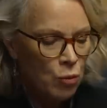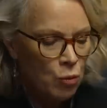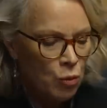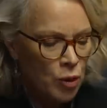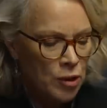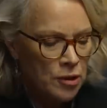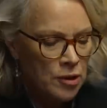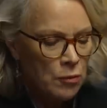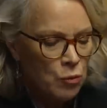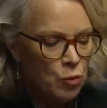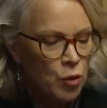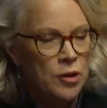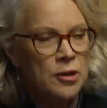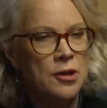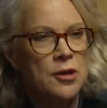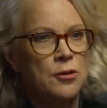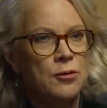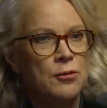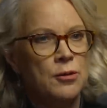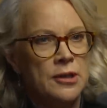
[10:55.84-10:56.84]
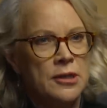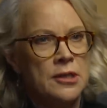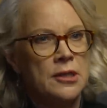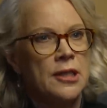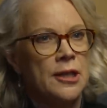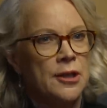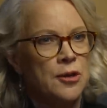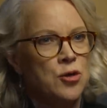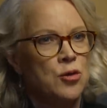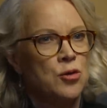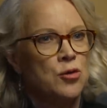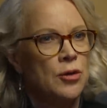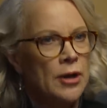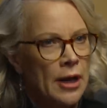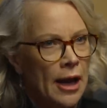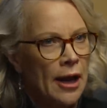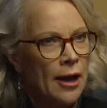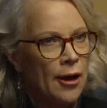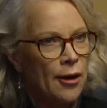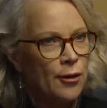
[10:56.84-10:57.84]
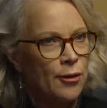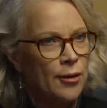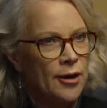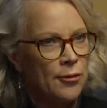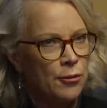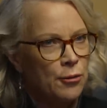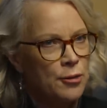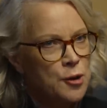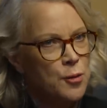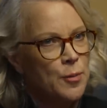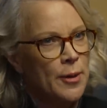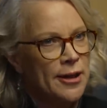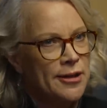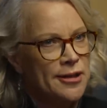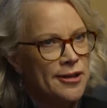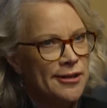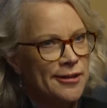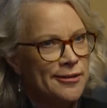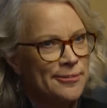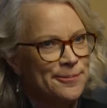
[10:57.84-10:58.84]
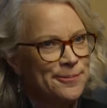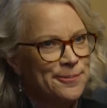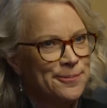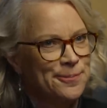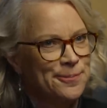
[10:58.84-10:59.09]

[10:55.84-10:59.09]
What, what are you listening to now and respecting?